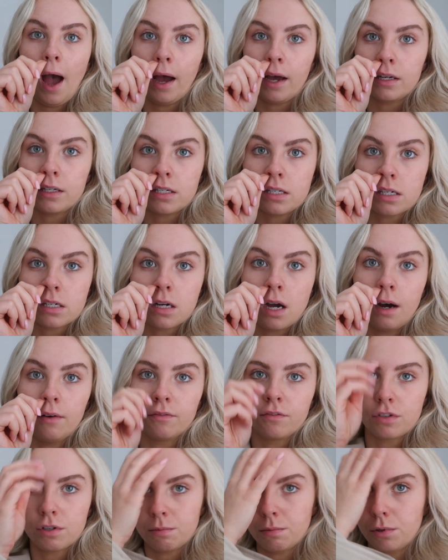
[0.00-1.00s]
and
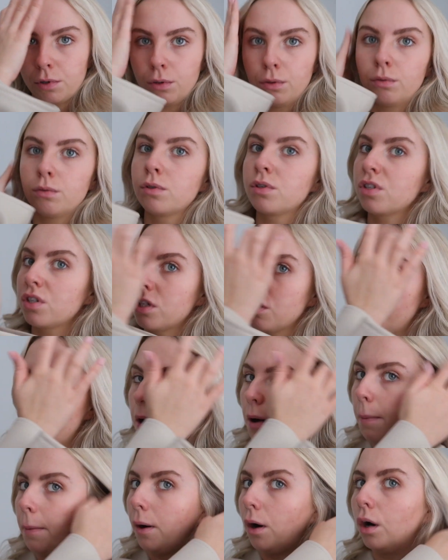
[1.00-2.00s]
comfortable to
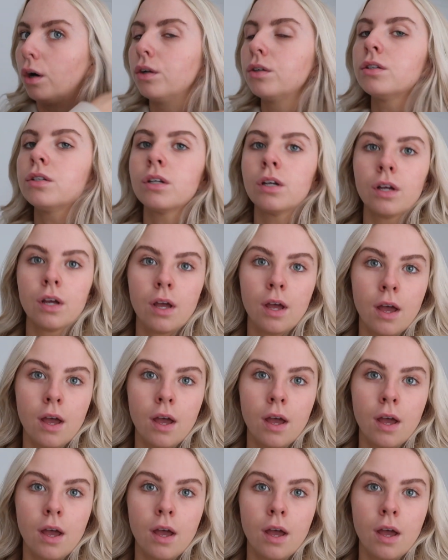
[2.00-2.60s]
pop on,